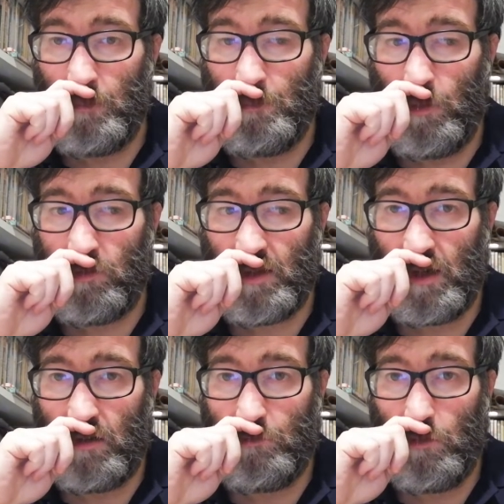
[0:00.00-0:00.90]

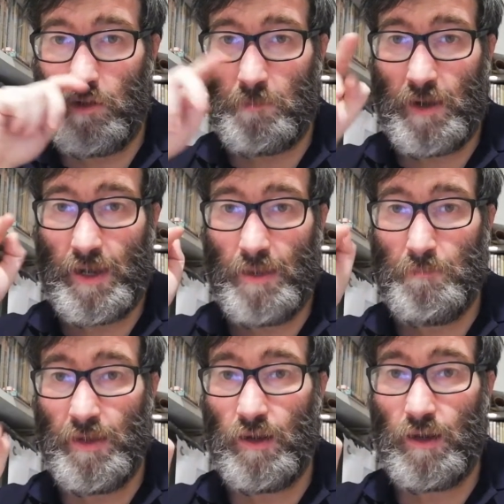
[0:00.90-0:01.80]
postcard for my
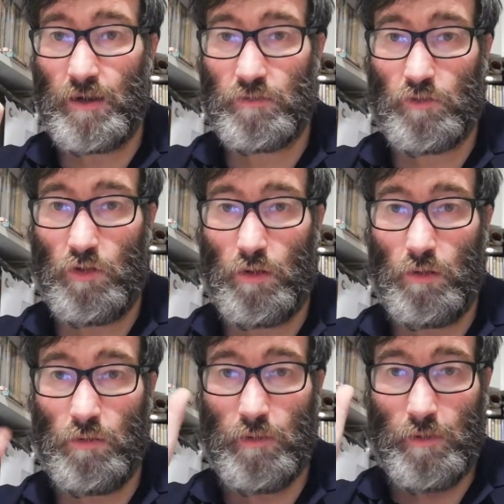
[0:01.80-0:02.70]
mail-art
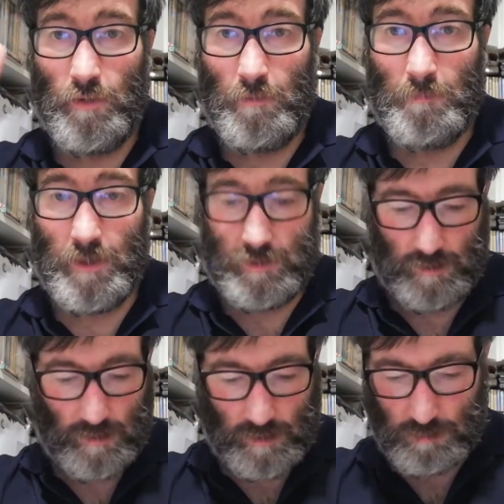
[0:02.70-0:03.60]
call. But
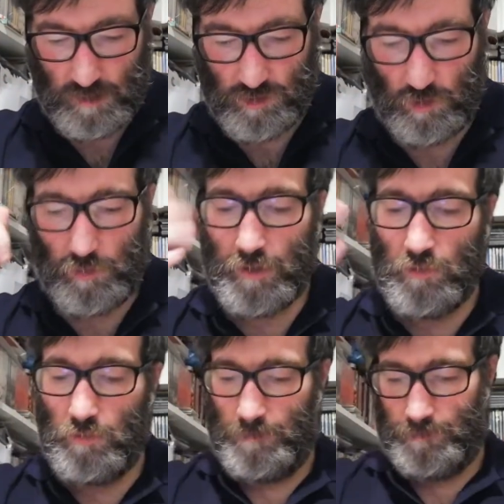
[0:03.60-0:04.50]
let me show
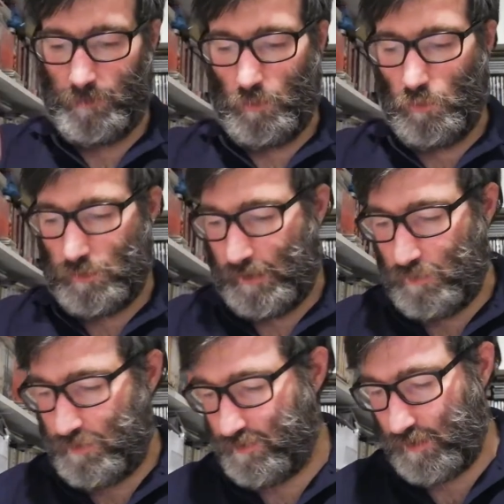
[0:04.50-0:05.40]
you what I
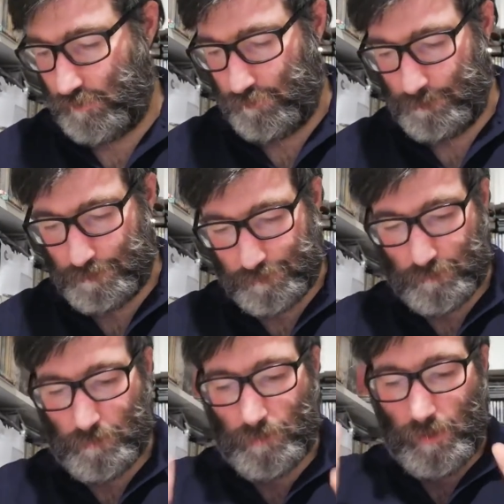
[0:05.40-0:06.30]
received.
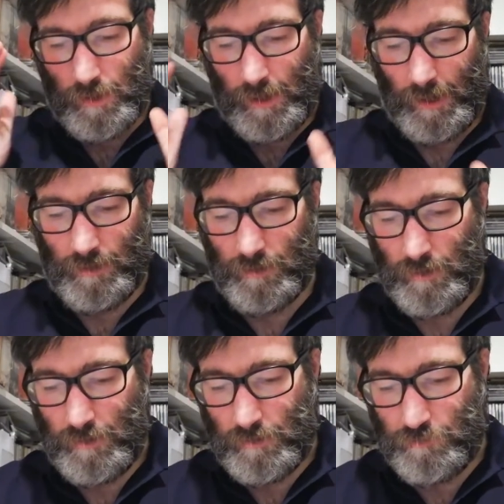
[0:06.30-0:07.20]
And
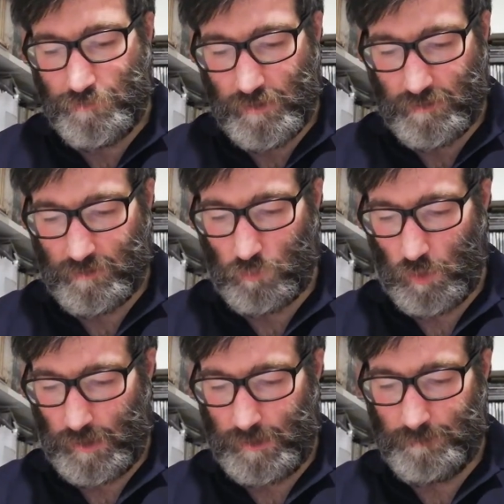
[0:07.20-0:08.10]
the first
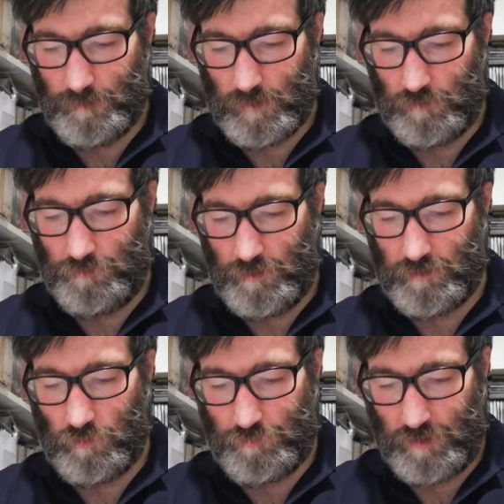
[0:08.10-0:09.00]
one, the
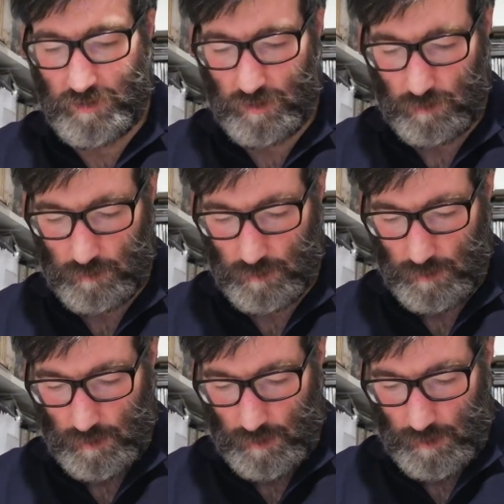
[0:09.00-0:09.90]
first official,
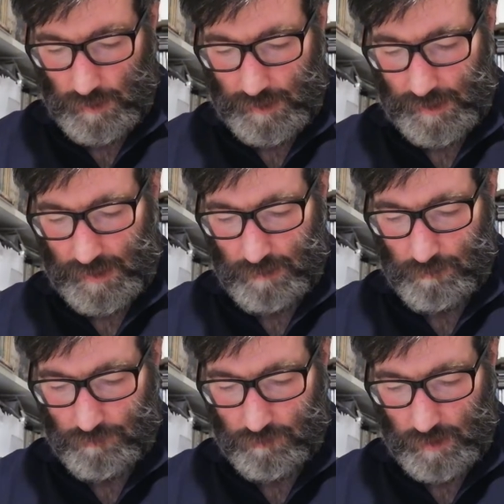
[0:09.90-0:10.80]

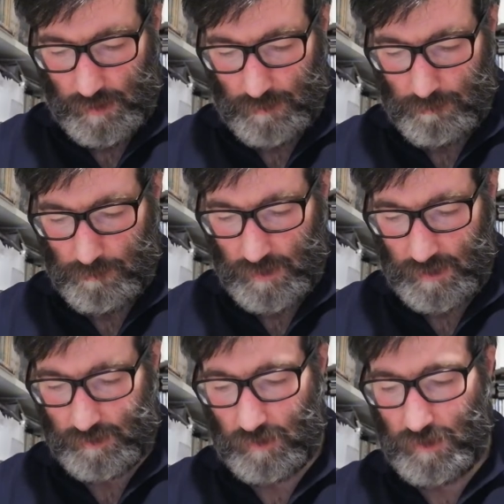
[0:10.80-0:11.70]
came from
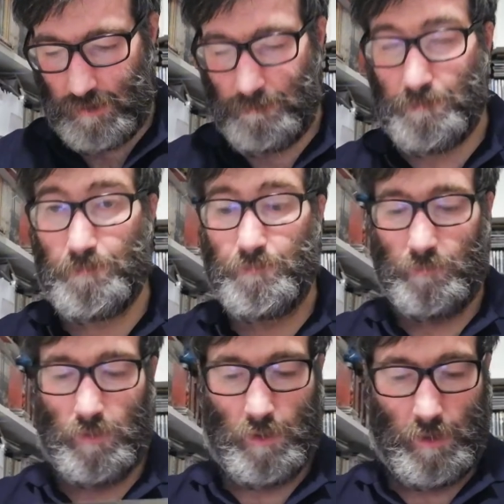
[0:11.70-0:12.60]
Italy,
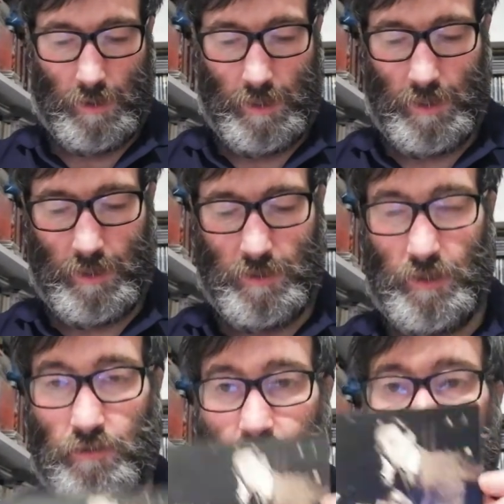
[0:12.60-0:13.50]
and
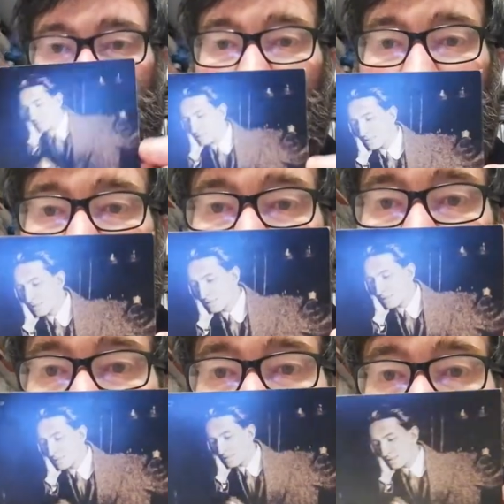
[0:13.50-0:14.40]
it's this one,
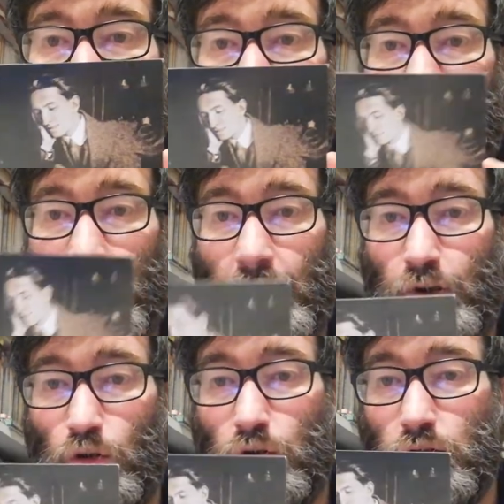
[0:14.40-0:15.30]
an
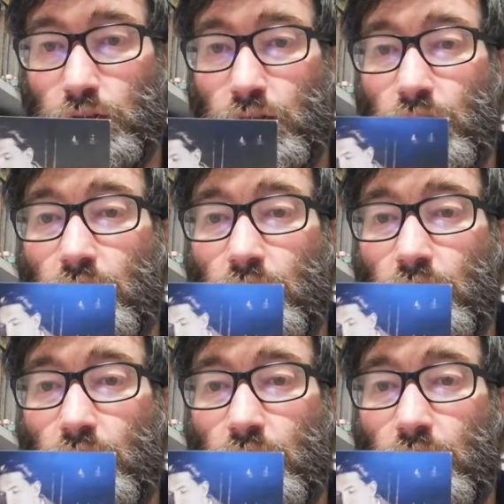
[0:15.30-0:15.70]
old